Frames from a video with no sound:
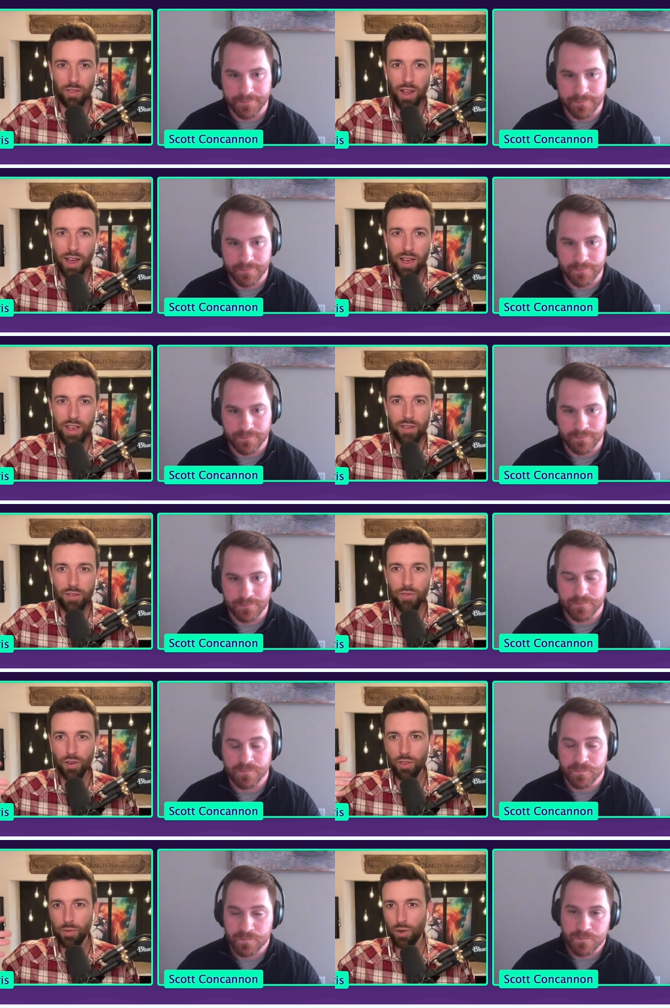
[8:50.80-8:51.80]
Speaker 1: live? Are
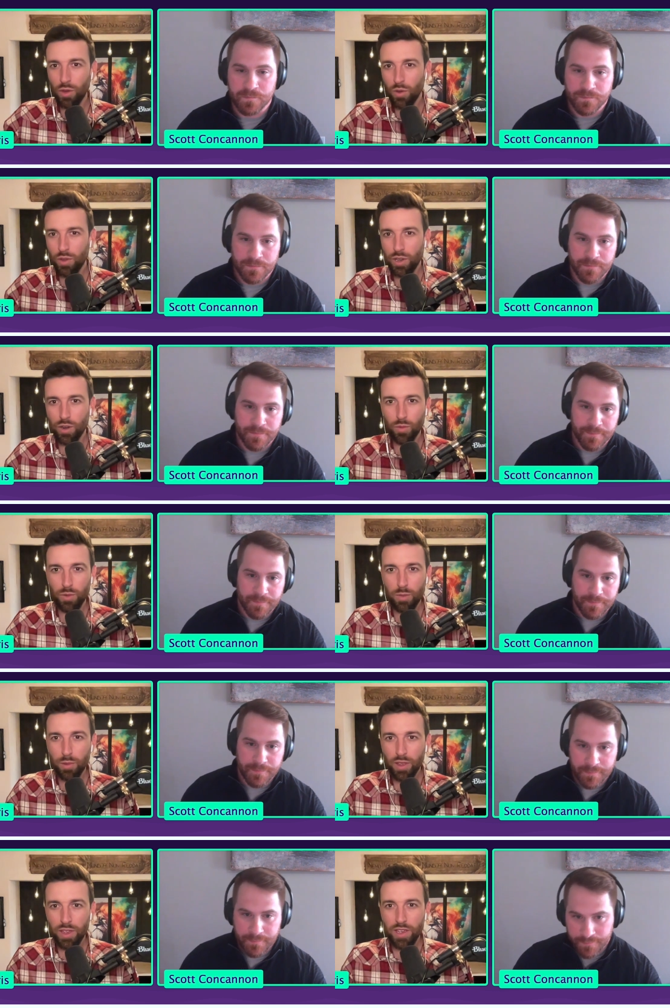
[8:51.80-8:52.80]
there
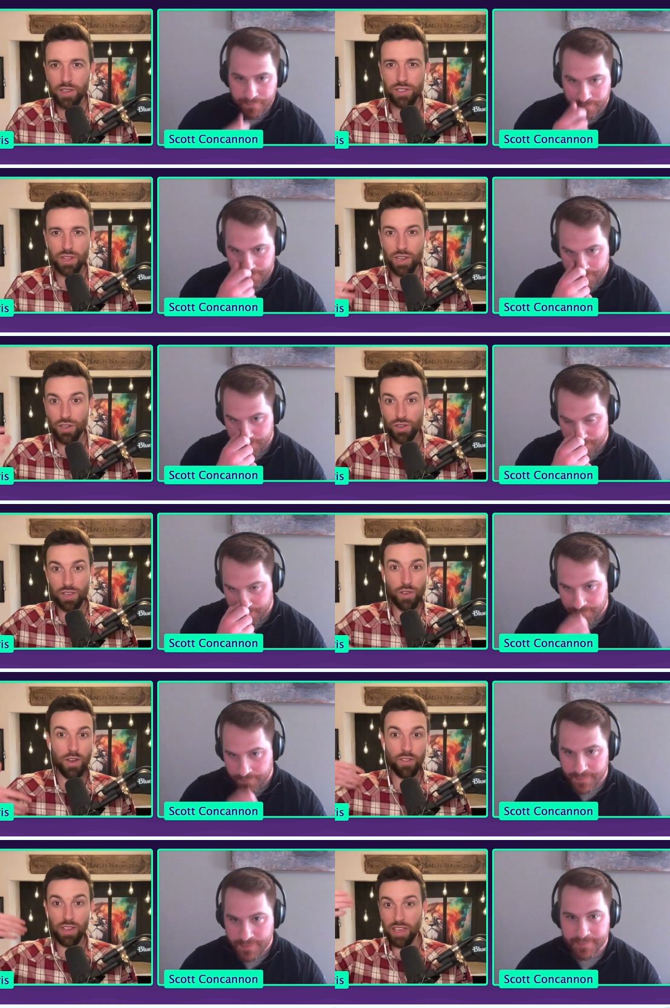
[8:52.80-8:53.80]
replays? And then you
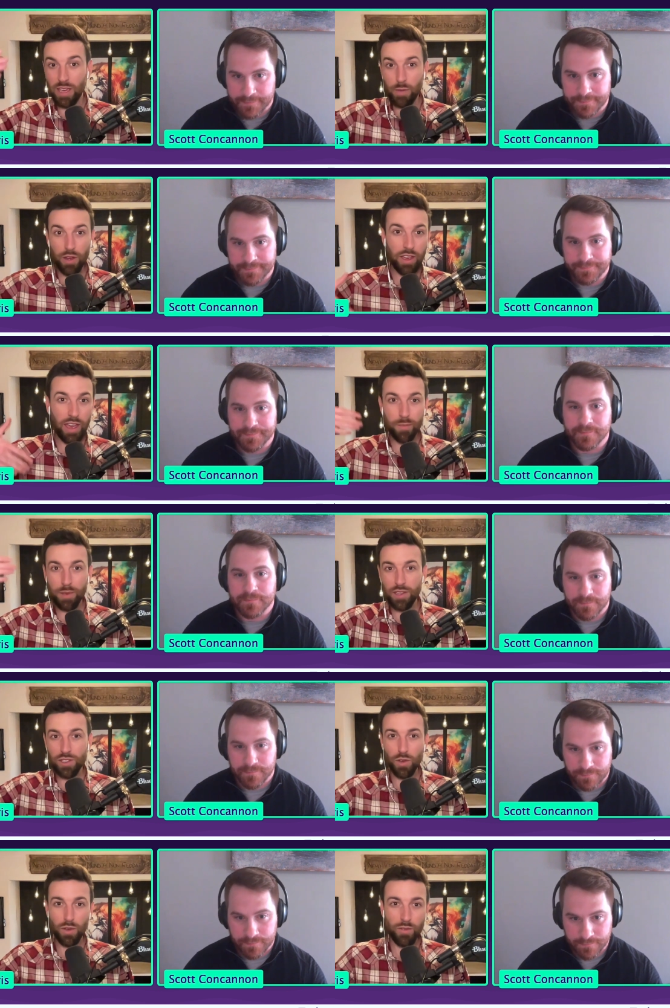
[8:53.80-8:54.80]
have like email
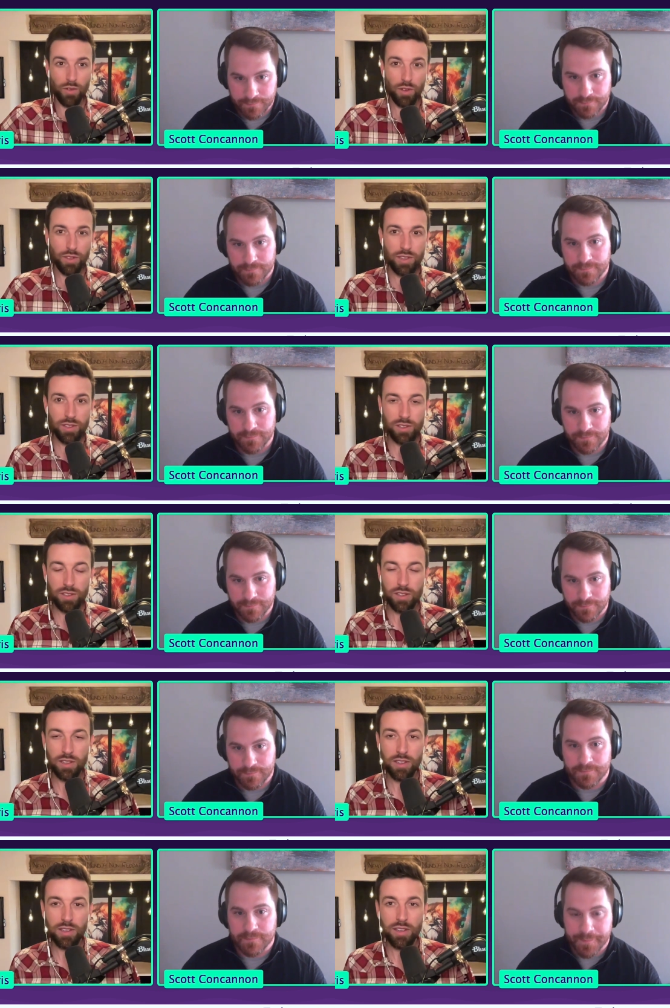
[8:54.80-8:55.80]
campaigns going for all these?
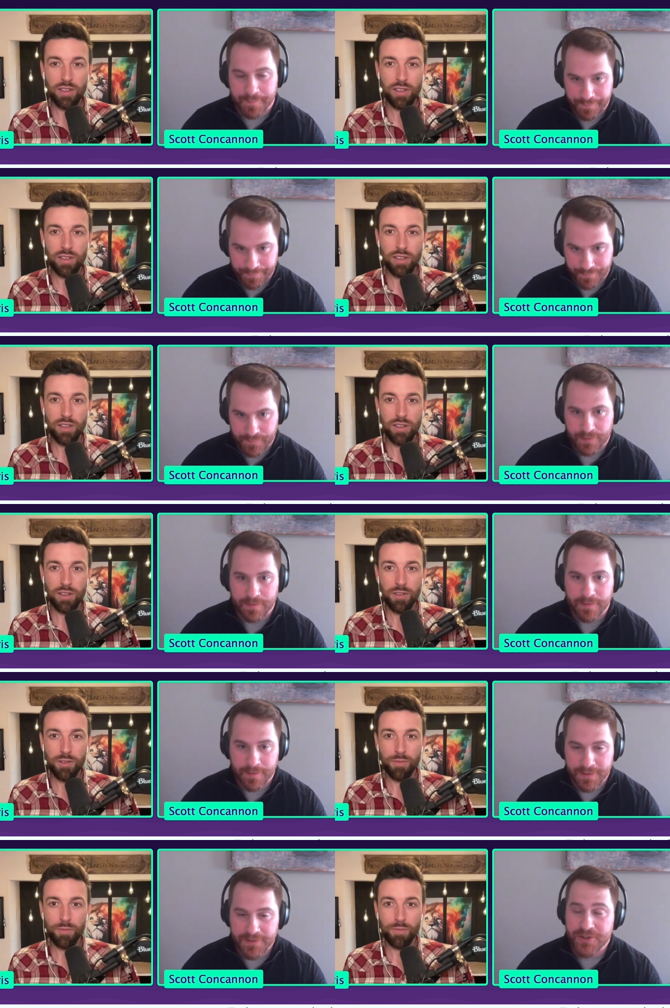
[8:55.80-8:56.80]

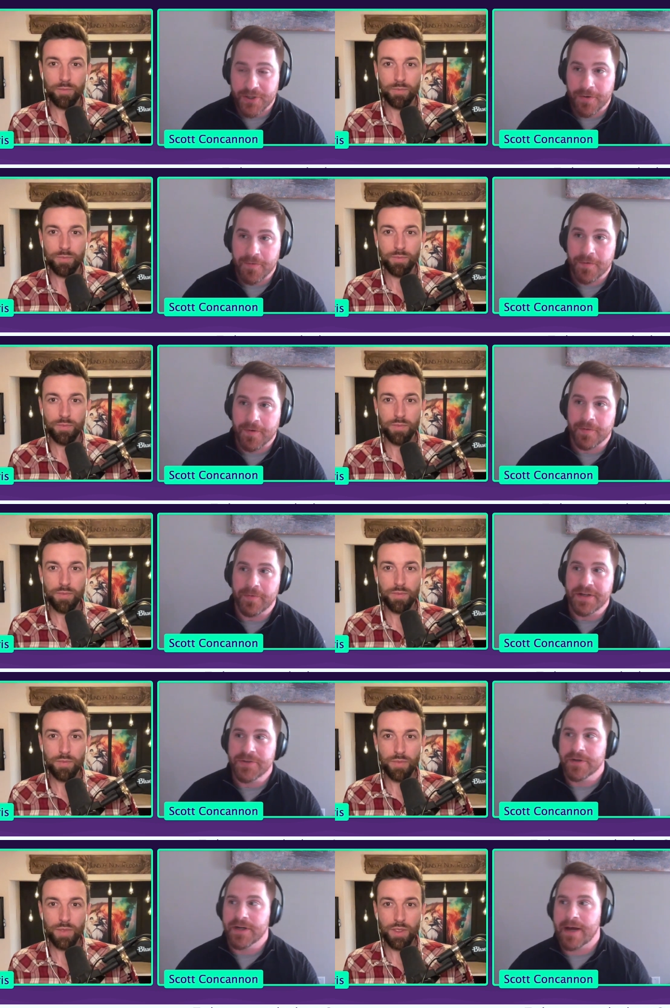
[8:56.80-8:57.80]
Speaker 2: So we
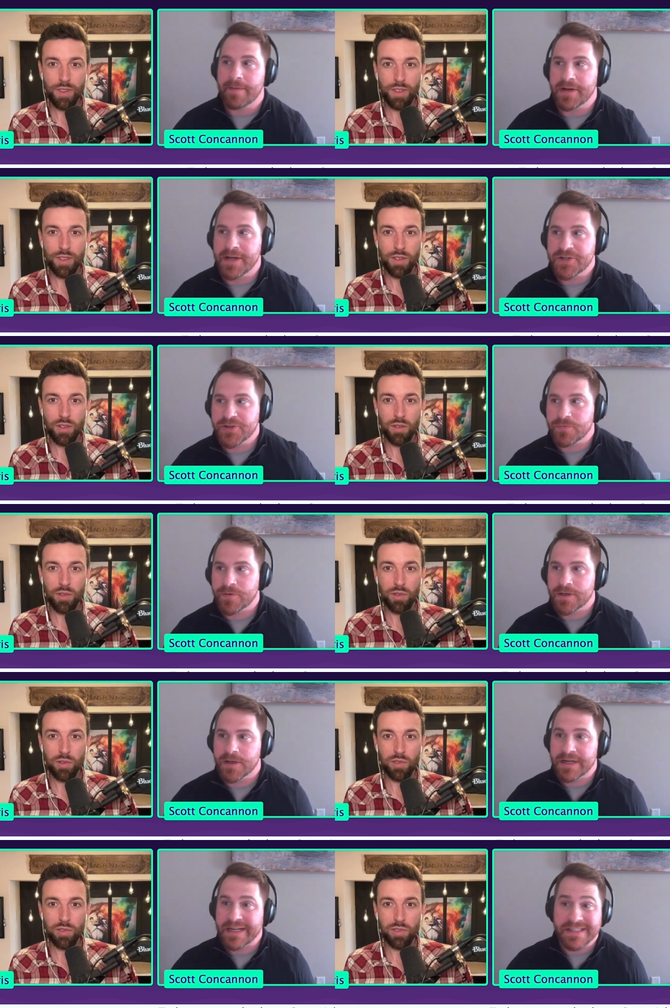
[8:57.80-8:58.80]
do a combination
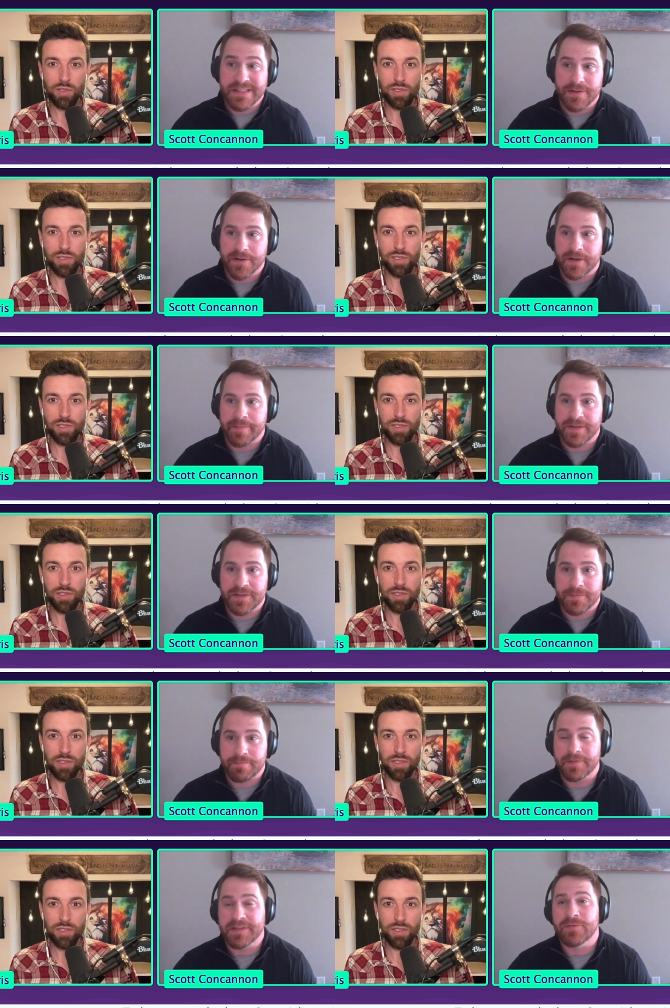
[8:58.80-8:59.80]
where it's either going to be
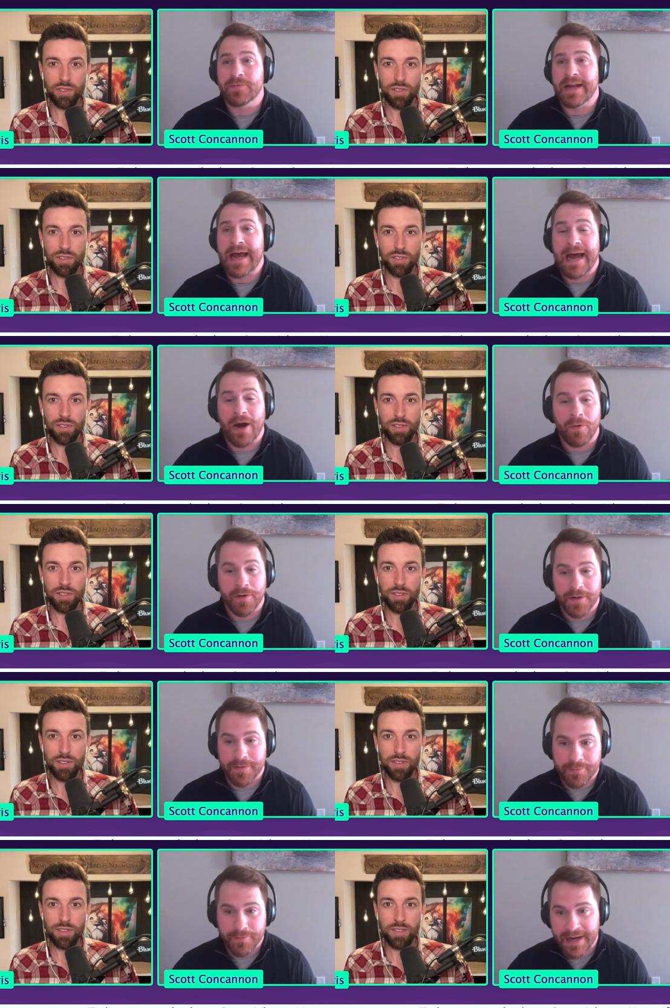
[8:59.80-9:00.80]
between 1 hour to
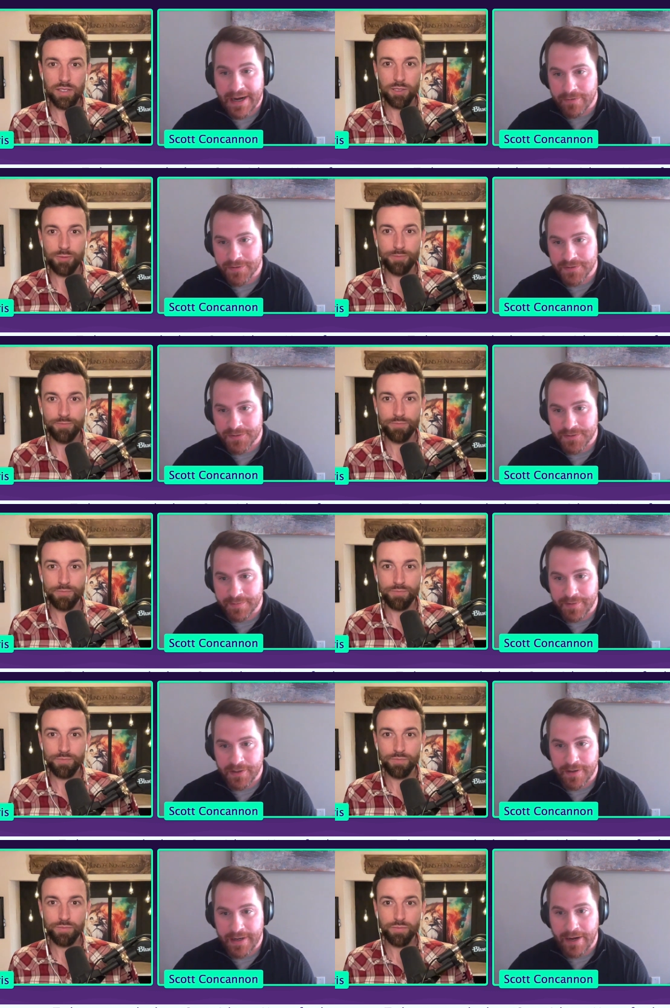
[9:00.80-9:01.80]
3 hours, depending
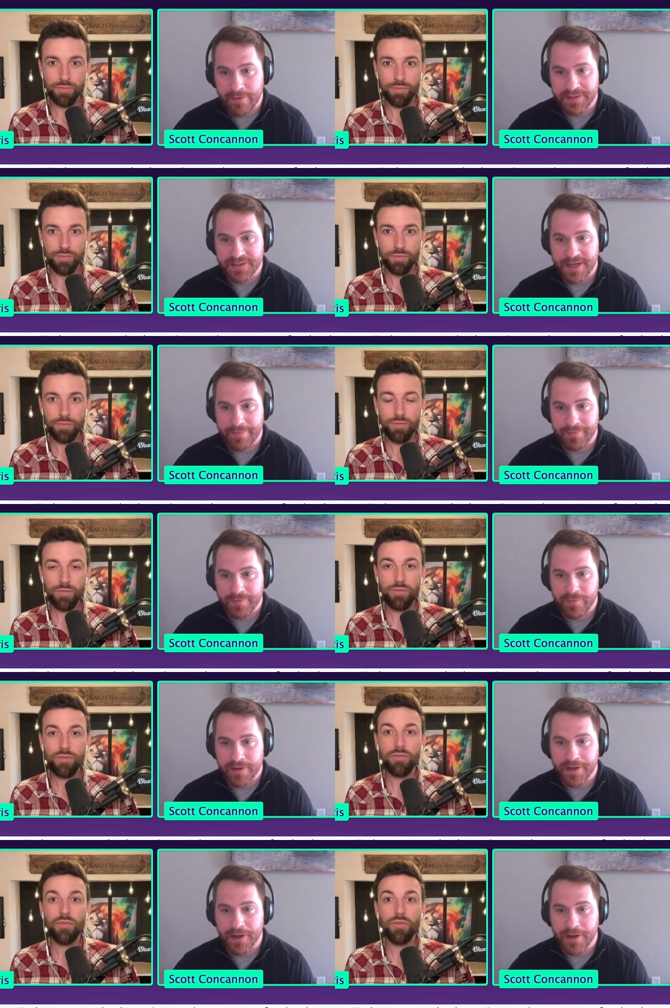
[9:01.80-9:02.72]
on how in depth we want to